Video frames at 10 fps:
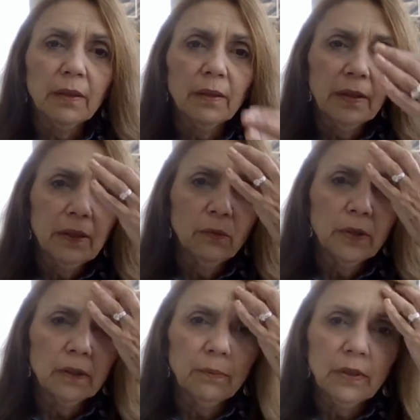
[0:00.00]
they
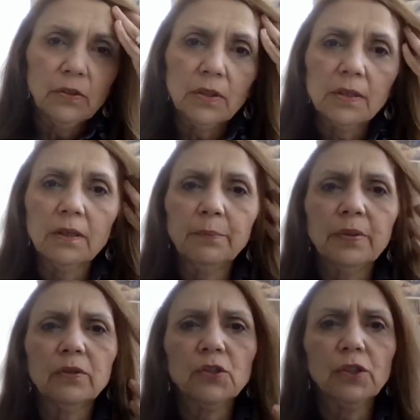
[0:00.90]
wanted me to sit up in
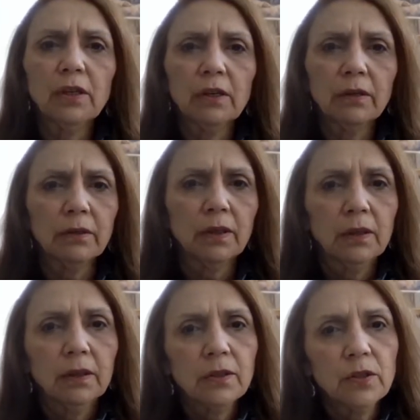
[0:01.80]
the chair
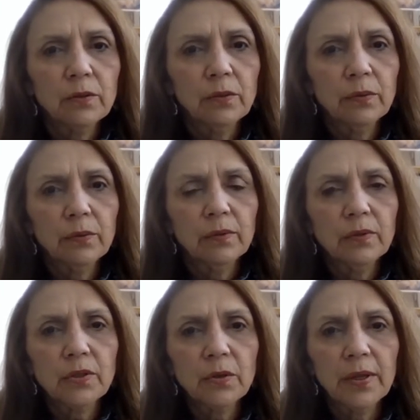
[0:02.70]

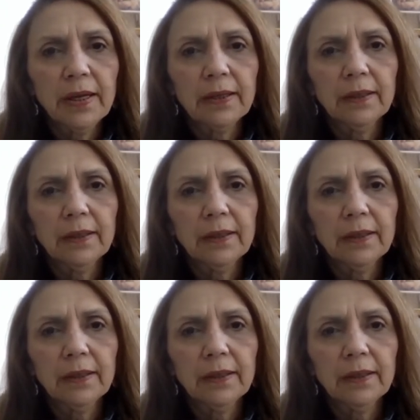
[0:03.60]
so that